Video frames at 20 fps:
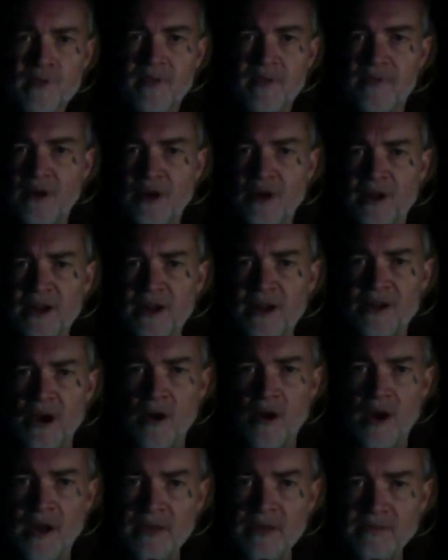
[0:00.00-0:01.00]
Furkan
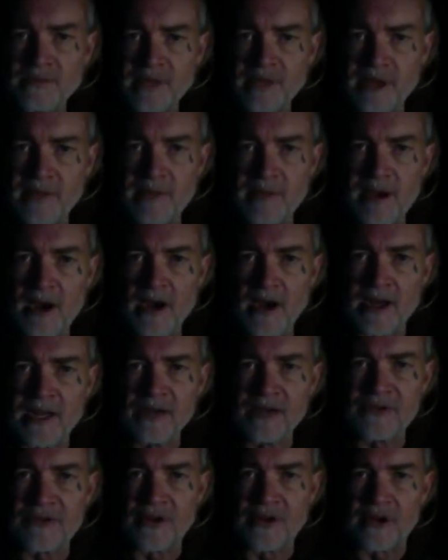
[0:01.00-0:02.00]
Doğan, an
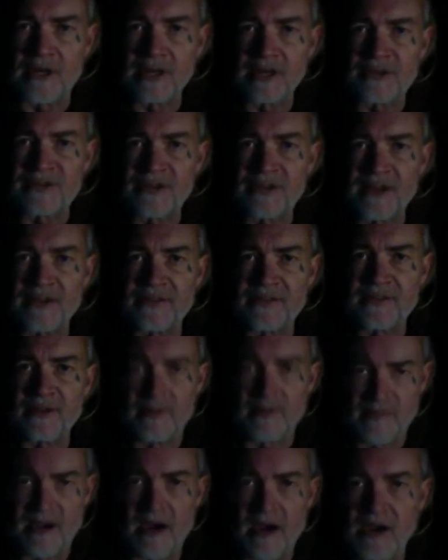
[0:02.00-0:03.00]
American
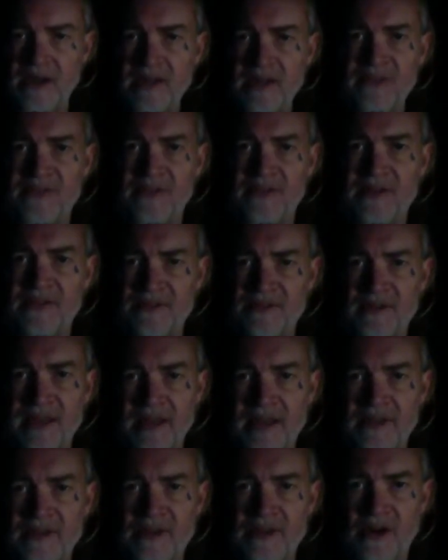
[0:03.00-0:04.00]
citizen
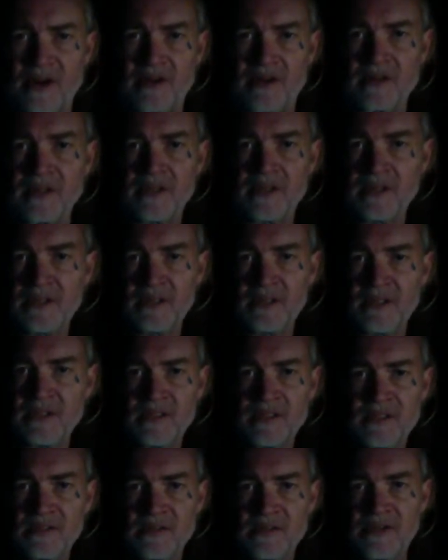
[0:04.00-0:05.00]
and Turk.
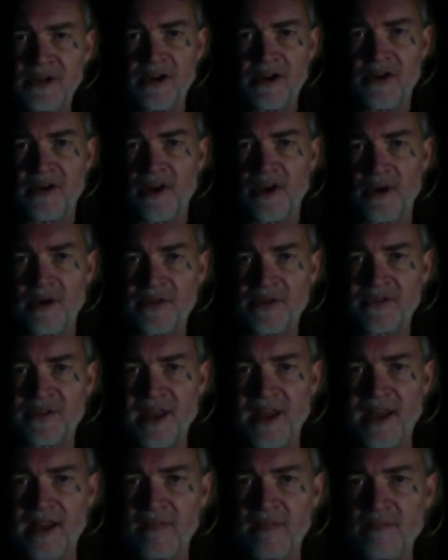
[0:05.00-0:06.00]
You don't know his
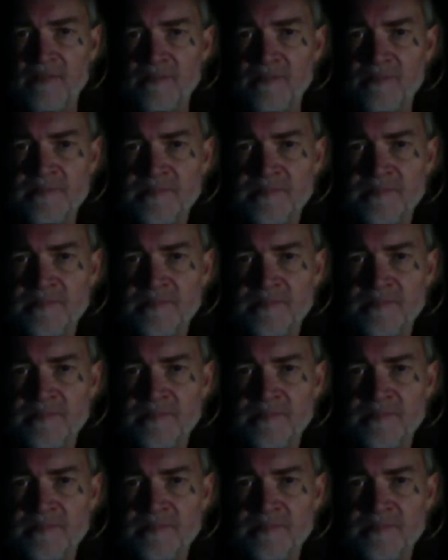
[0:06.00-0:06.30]
name.